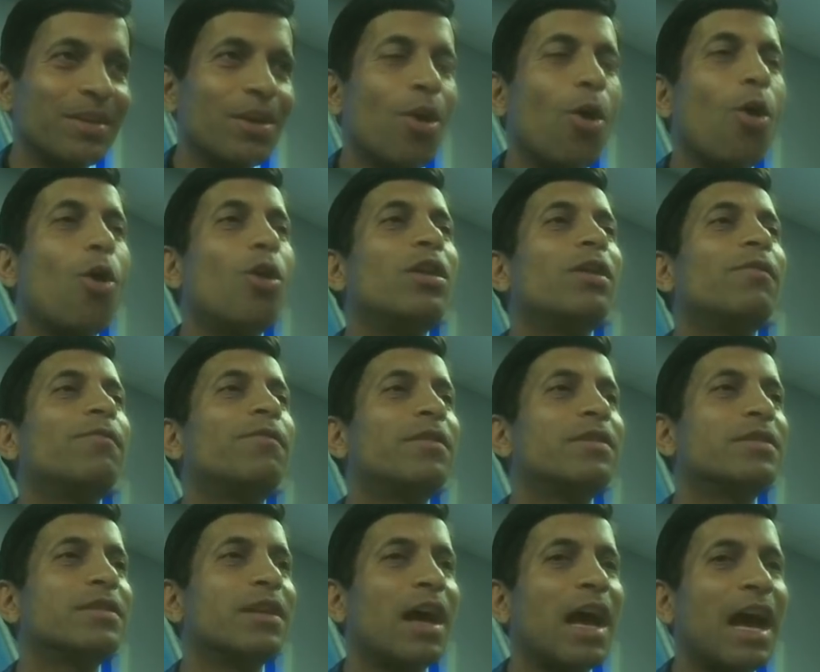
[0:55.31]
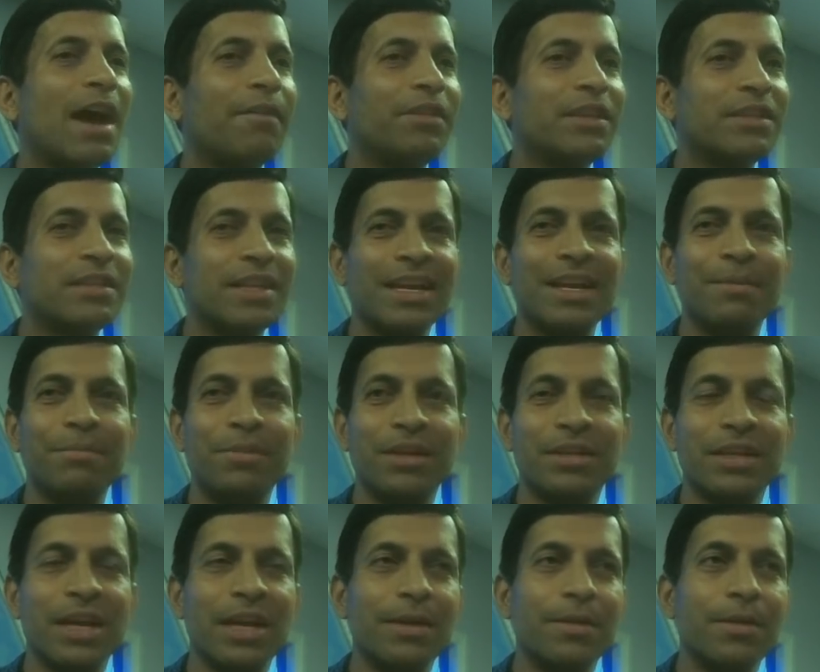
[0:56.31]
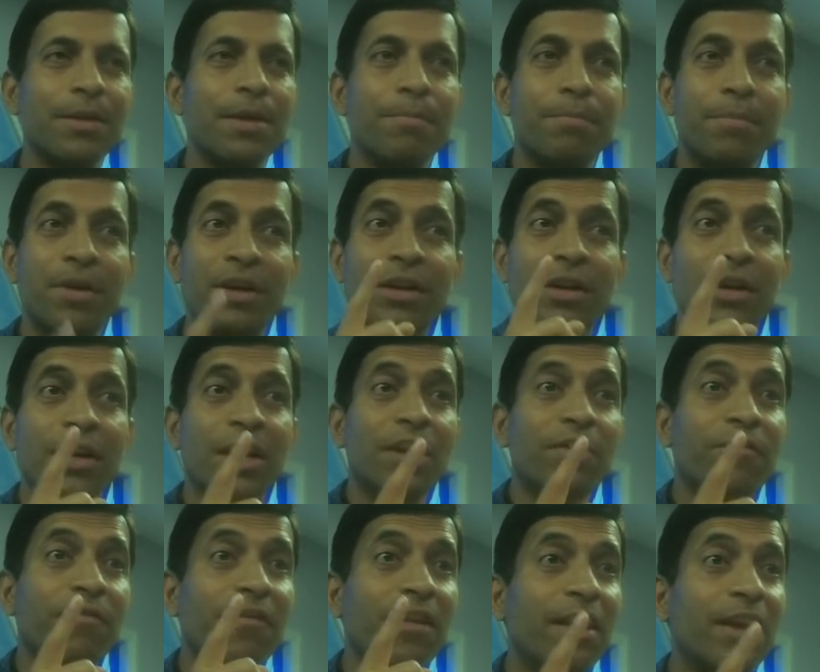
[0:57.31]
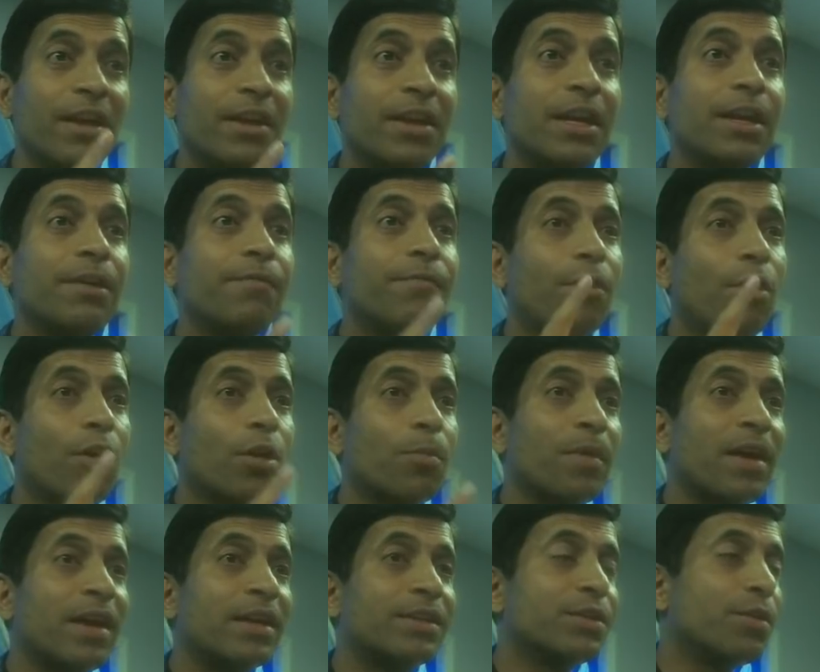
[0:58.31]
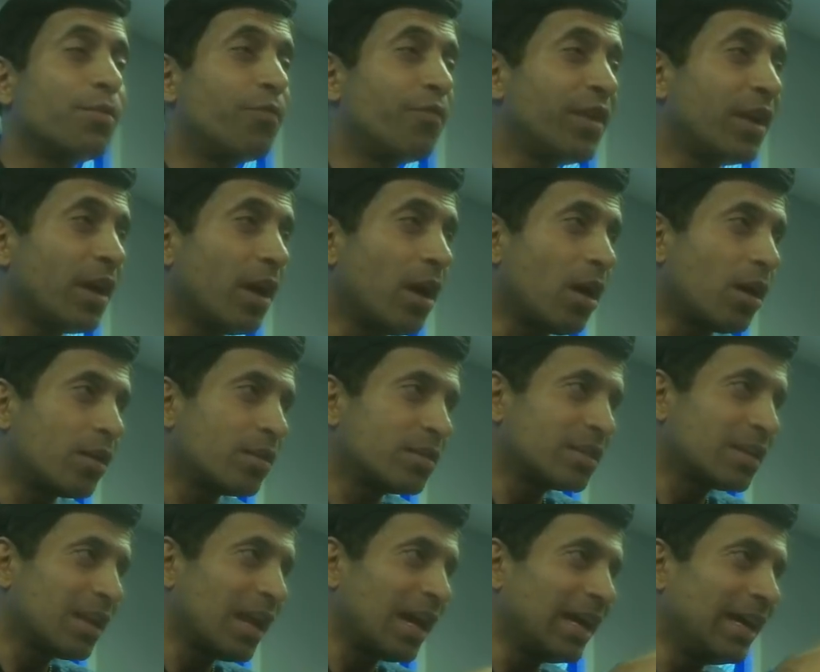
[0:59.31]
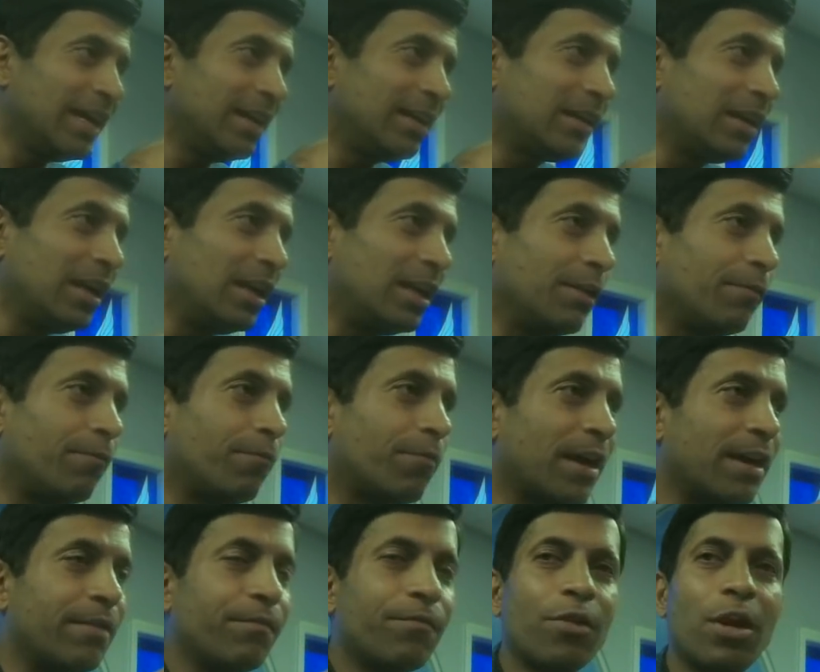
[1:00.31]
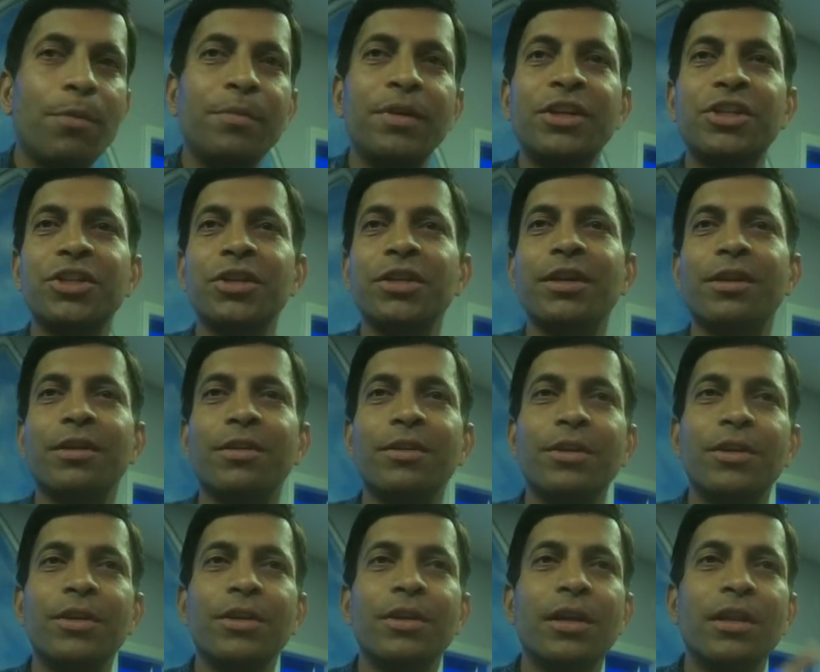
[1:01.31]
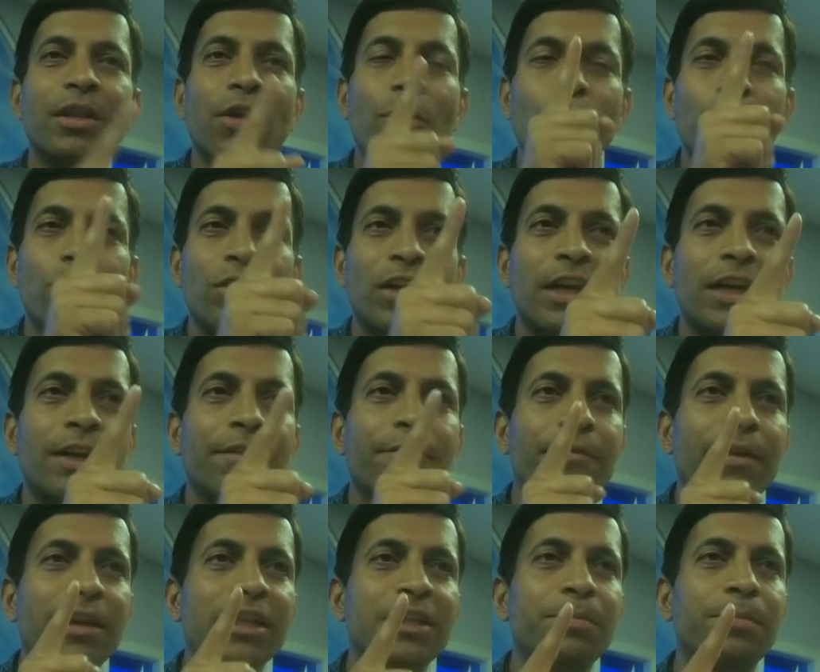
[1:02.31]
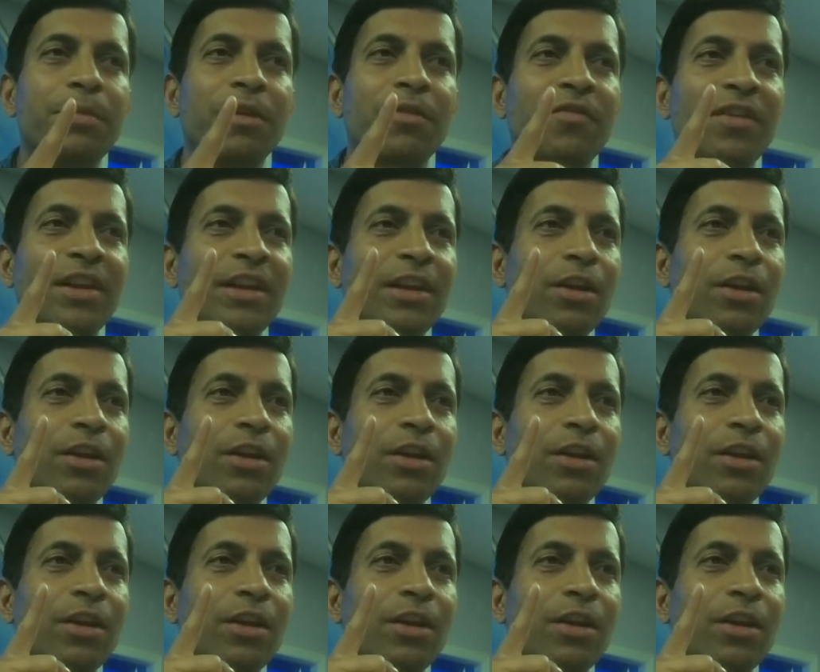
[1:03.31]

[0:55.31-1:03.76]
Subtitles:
All of us have the same design, but in varying formats, we are slightly different from each other. The only difference between